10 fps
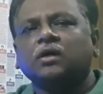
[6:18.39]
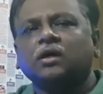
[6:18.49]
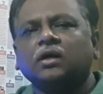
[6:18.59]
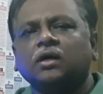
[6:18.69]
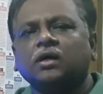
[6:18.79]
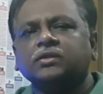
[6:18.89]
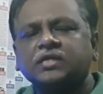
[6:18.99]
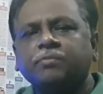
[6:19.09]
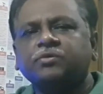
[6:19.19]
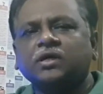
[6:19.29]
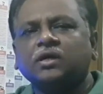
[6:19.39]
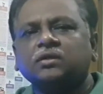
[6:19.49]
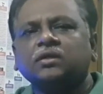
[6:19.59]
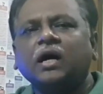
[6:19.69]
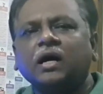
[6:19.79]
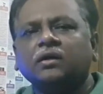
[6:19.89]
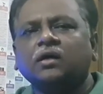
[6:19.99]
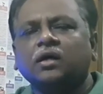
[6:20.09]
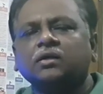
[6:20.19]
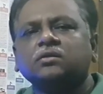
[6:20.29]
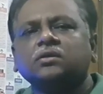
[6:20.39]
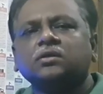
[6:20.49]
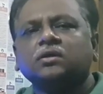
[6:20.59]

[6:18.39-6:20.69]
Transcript: chapter under